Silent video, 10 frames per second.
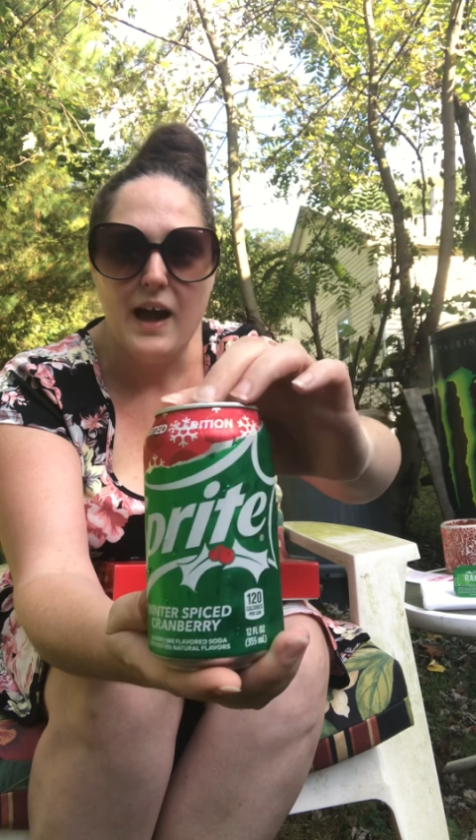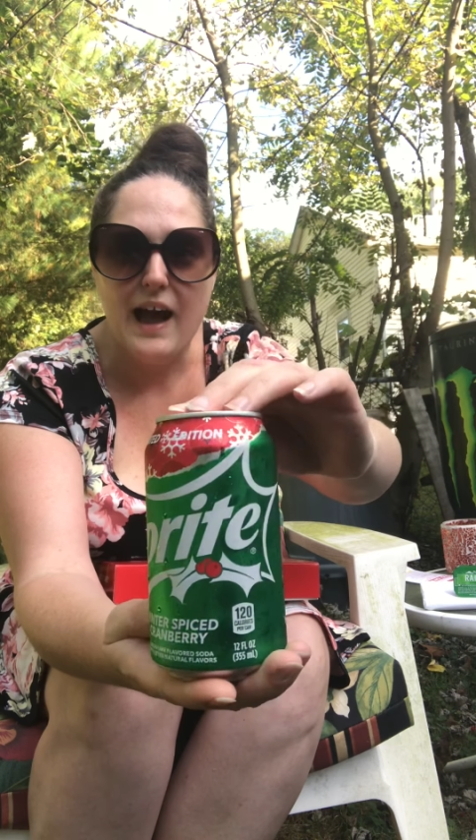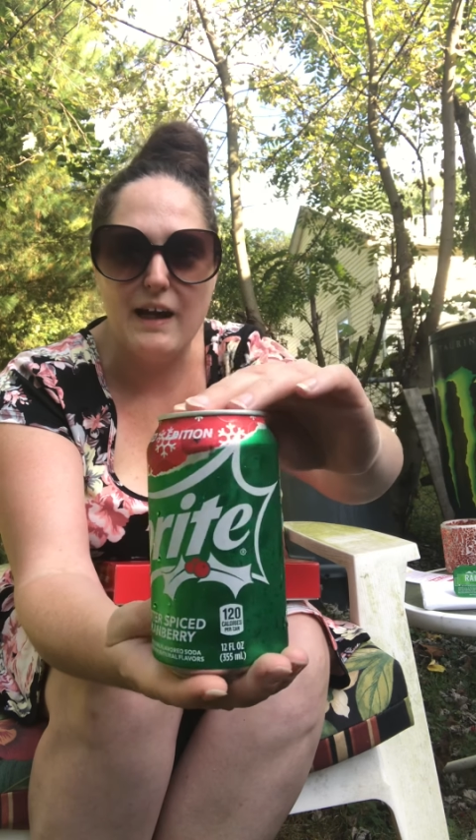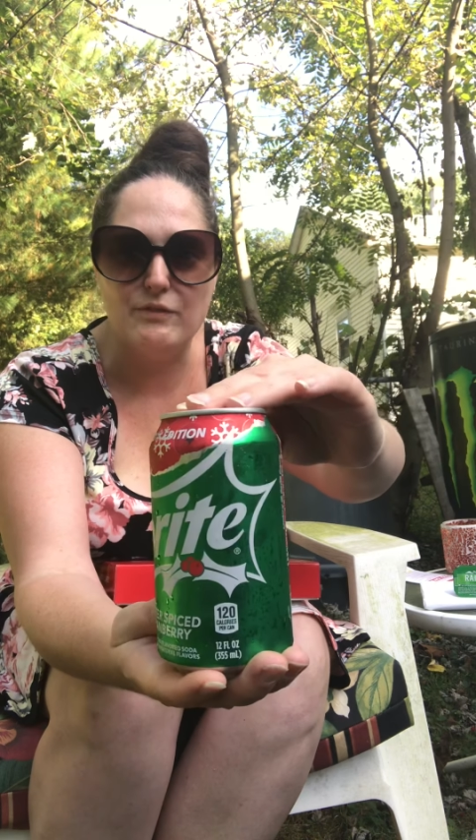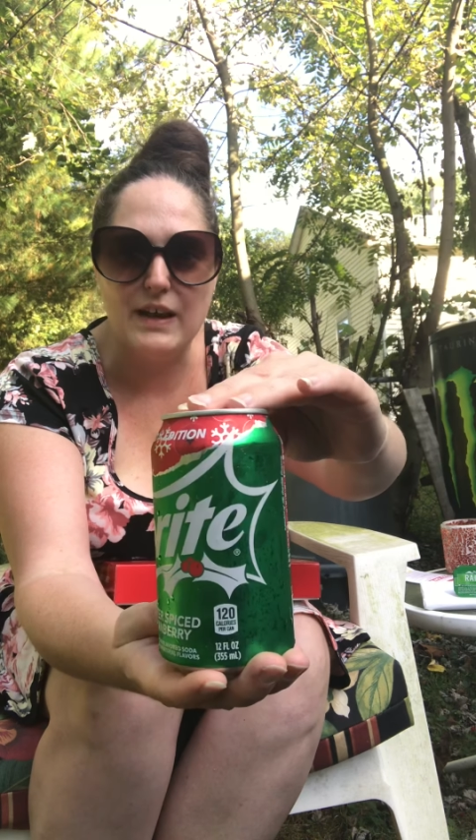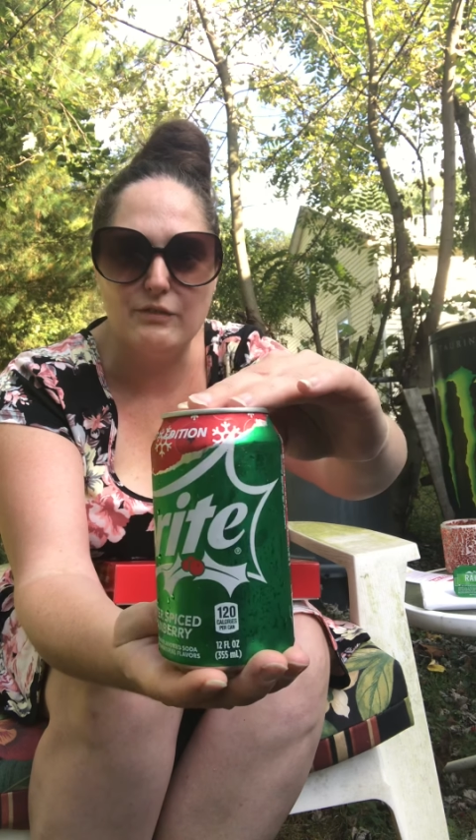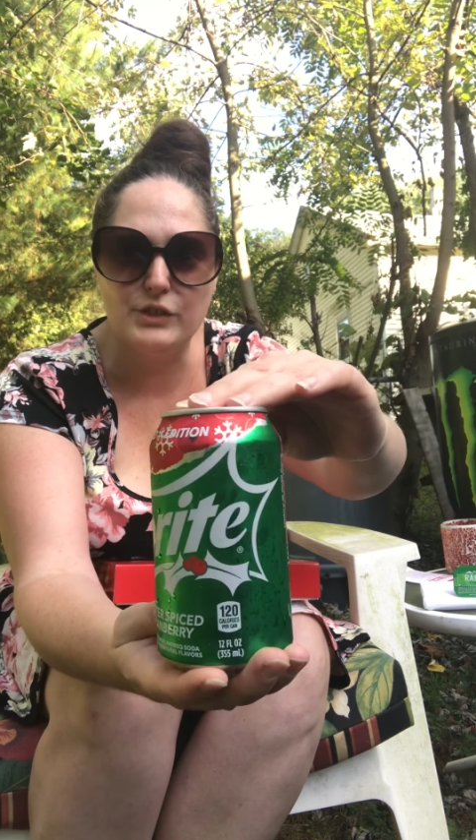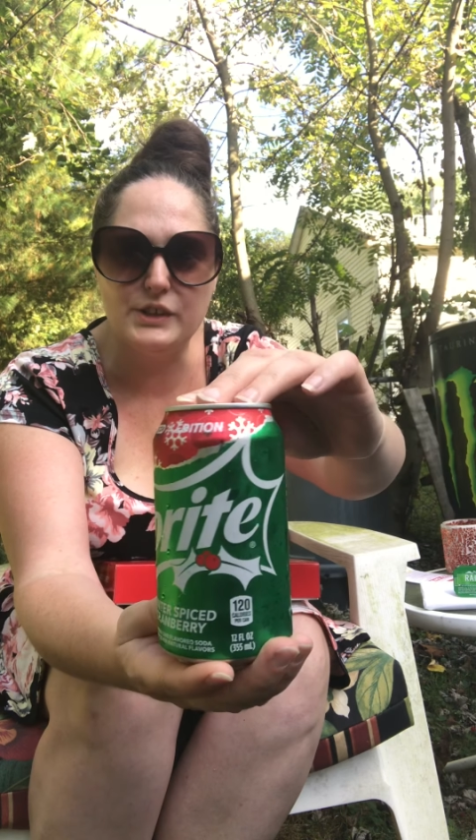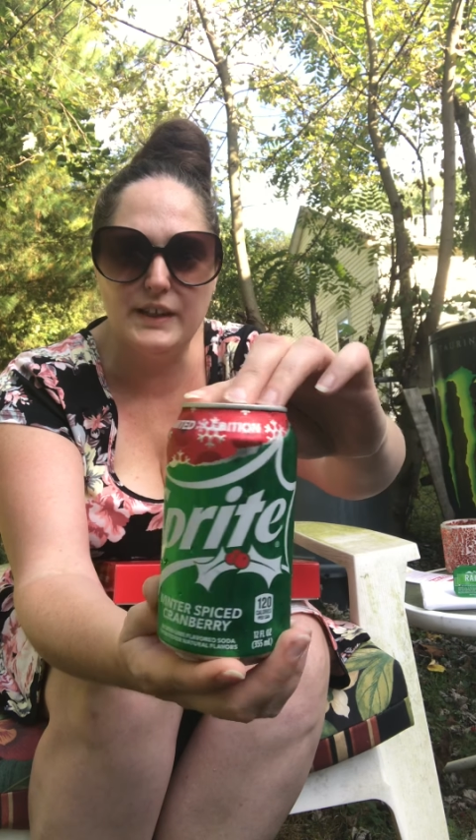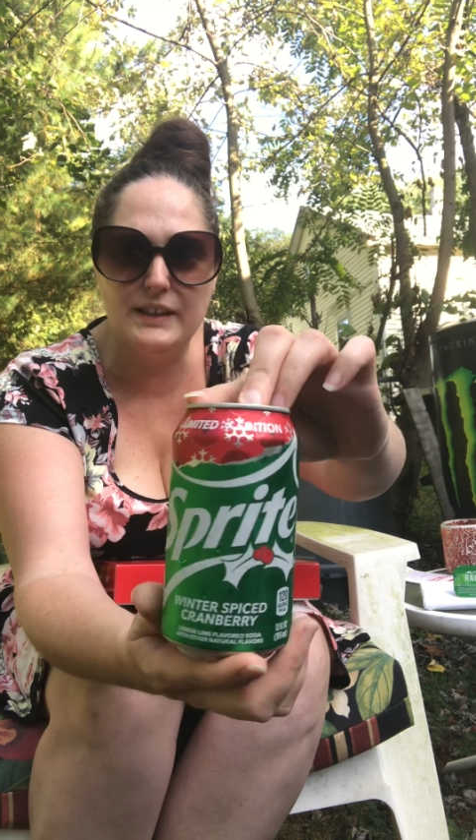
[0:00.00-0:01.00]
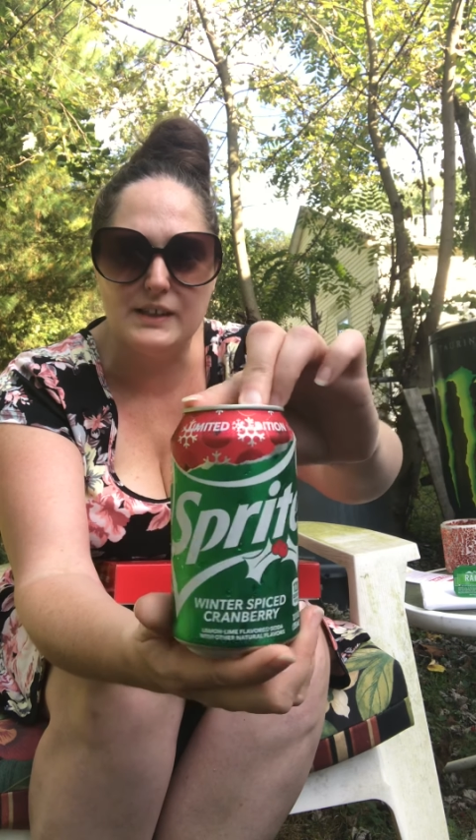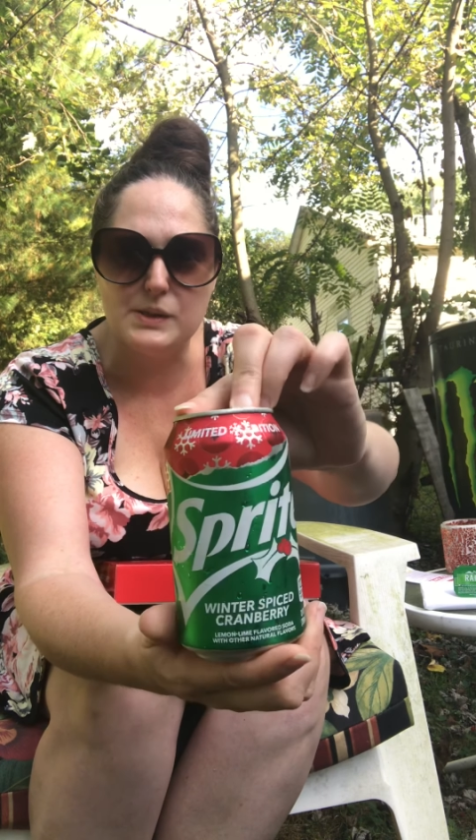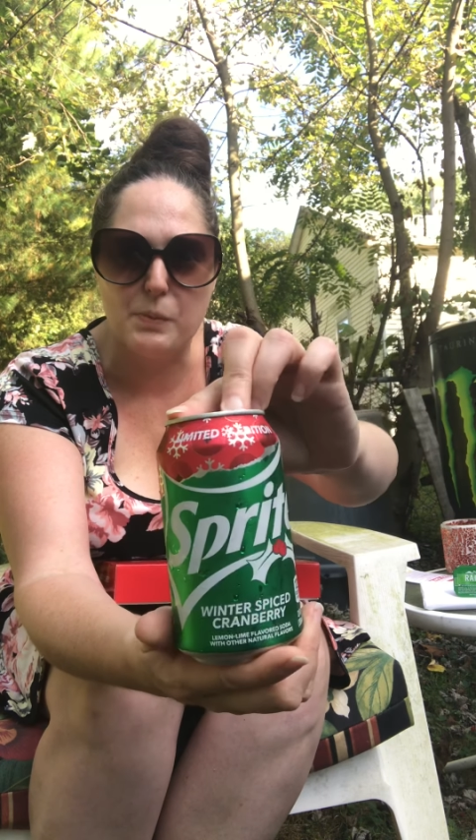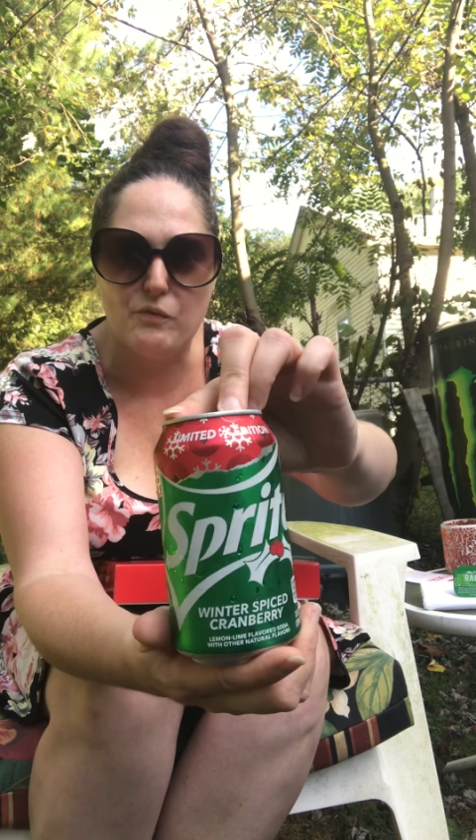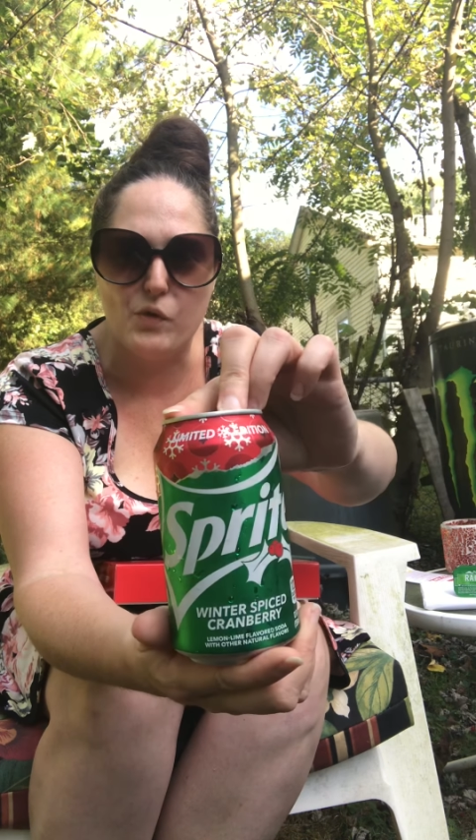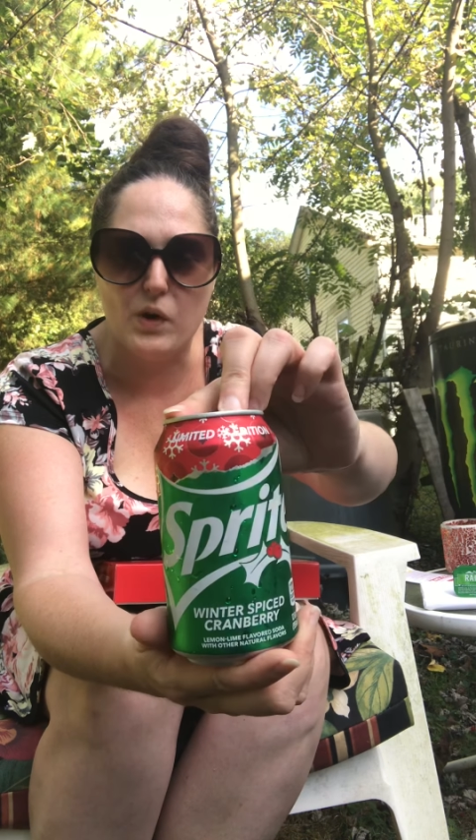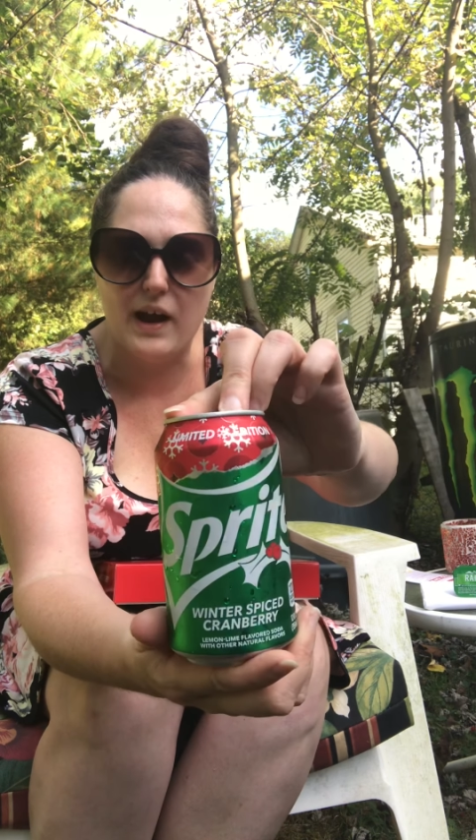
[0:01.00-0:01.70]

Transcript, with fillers: I've never seen this before.